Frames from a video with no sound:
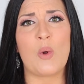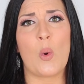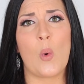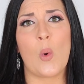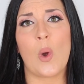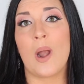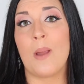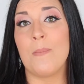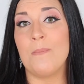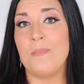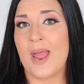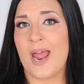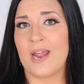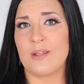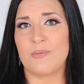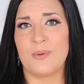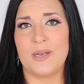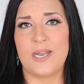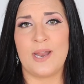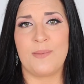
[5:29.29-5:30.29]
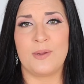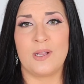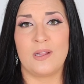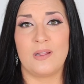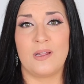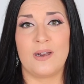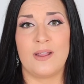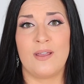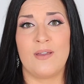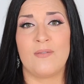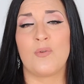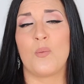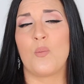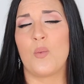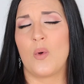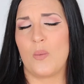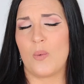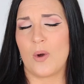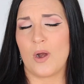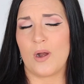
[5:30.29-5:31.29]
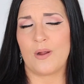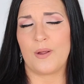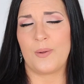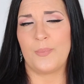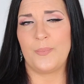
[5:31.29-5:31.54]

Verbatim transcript: or math manipulative will work.